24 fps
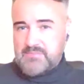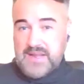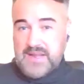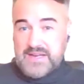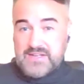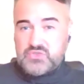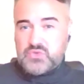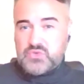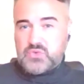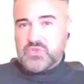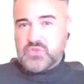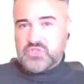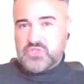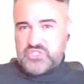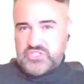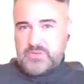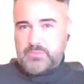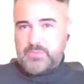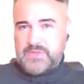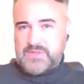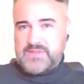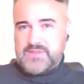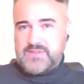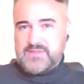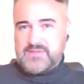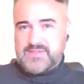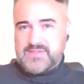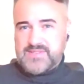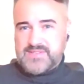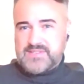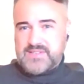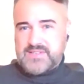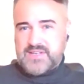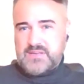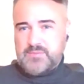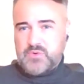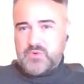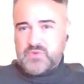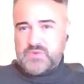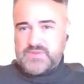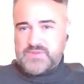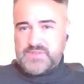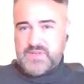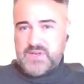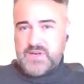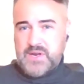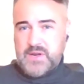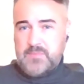mentorship and sustainable
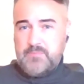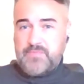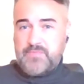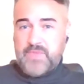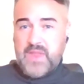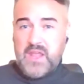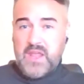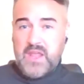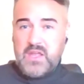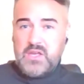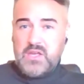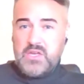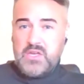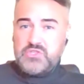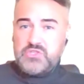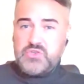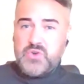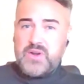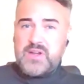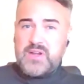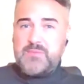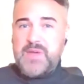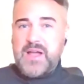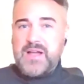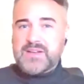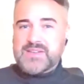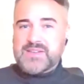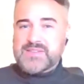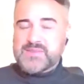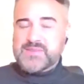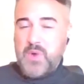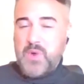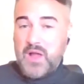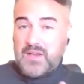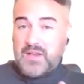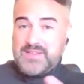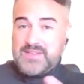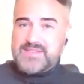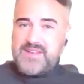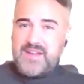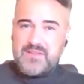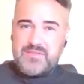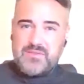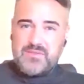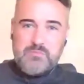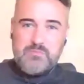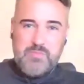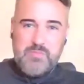design. Joining Mark as well is
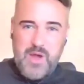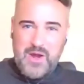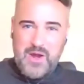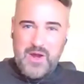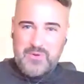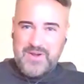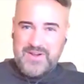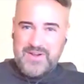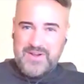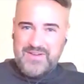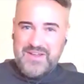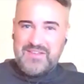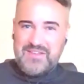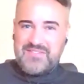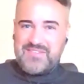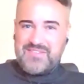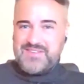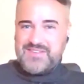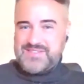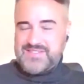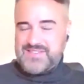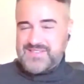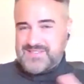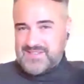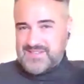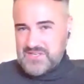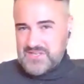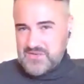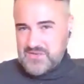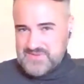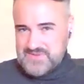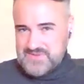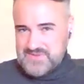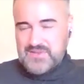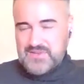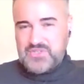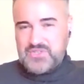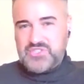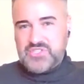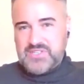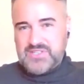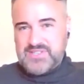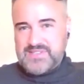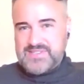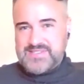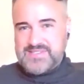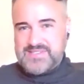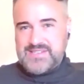Nathan Byron. Nathan is a senior
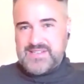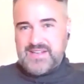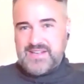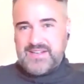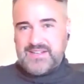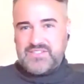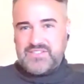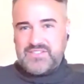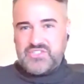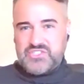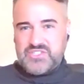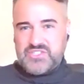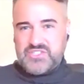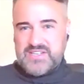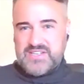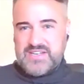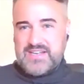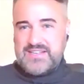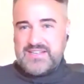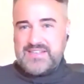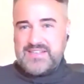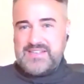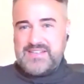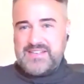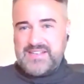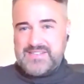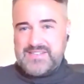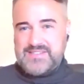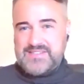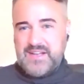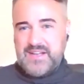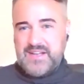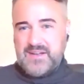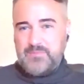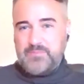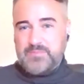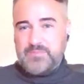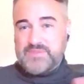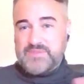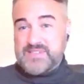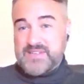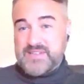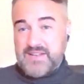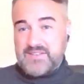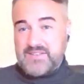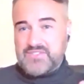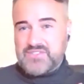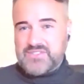associate at CHT and he heads up
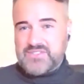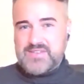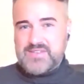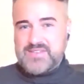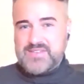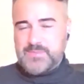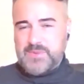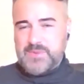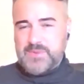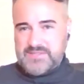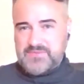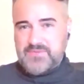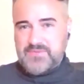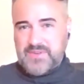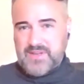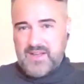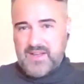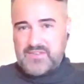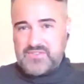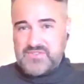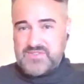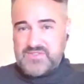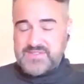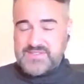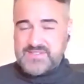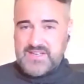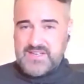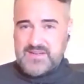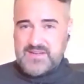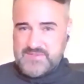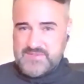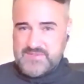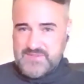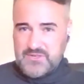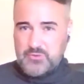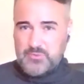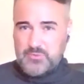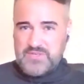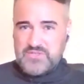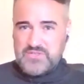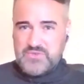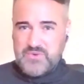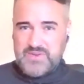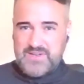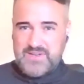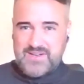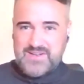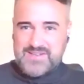CHT's specifications team, so he'll be
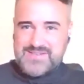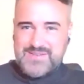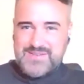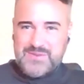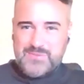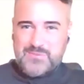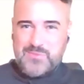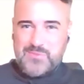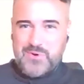joining us on the